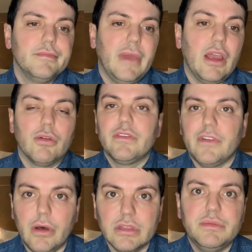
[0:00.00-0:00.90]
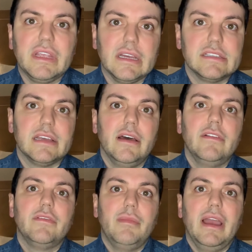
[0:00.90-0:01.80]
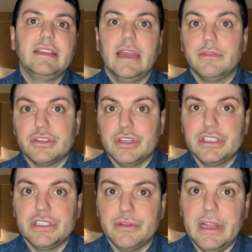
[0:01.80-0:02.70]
my own fault, because of my diet restrictions